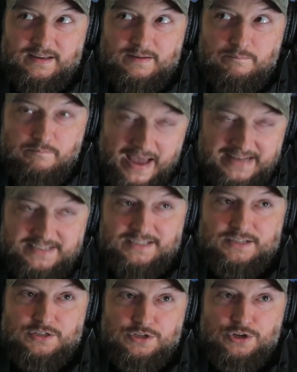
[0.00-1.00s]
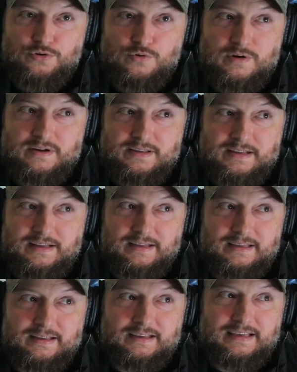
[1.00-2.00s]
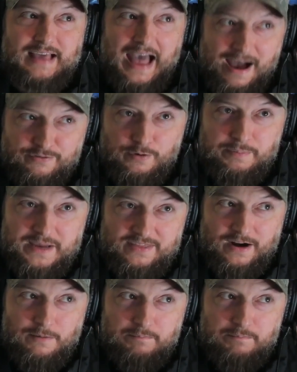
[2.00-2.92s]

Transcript: meant to have her be there?